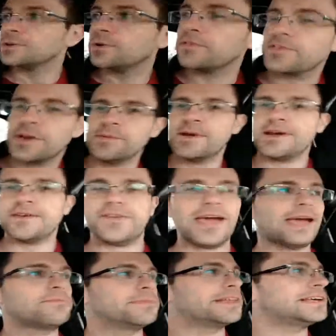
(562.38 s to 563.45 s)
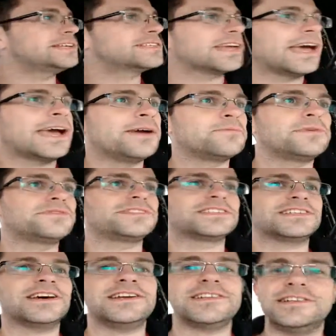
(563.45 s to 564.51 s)
So we've come out of Hamleys and we've
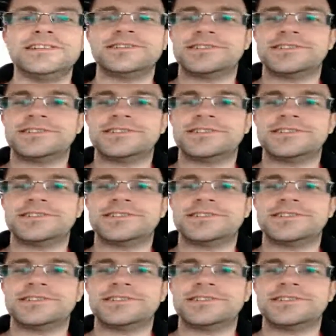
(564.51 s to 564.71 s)
decided